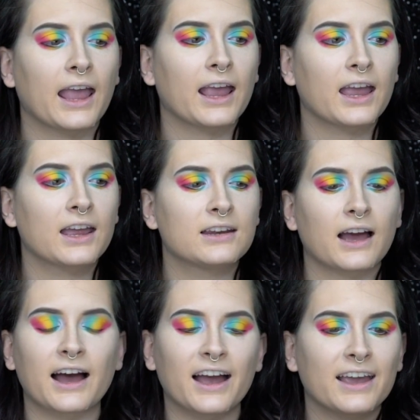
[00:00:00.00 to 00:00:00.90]
And
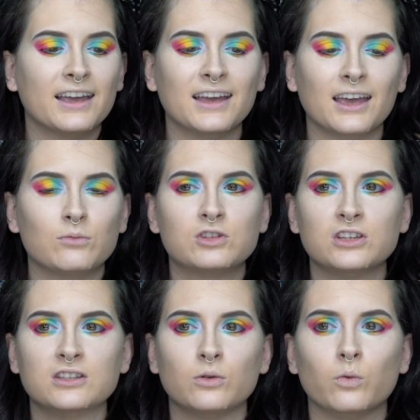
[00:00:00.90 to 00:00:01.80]
I am
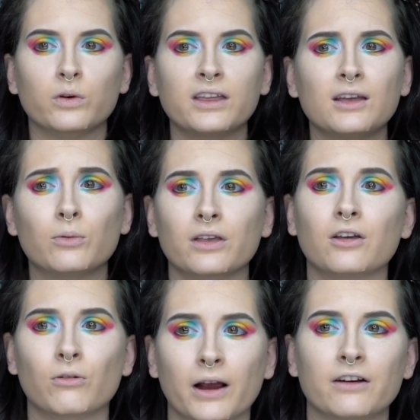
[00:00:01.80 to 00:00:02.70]
just really,
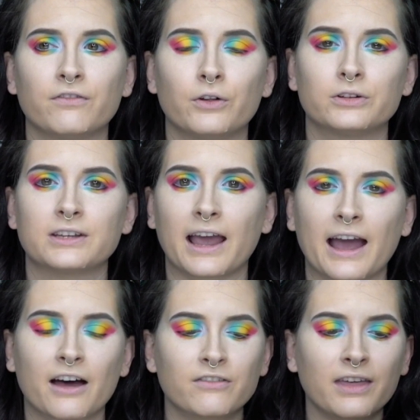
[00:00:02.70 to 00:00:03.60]
really grateful to
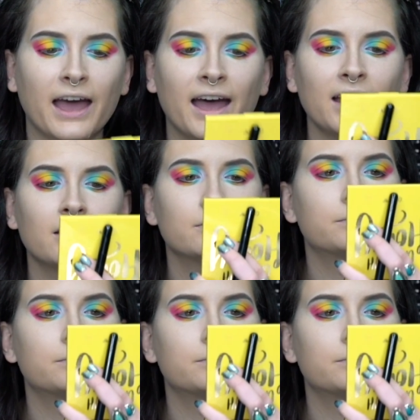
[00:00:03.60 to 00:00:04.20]
have that.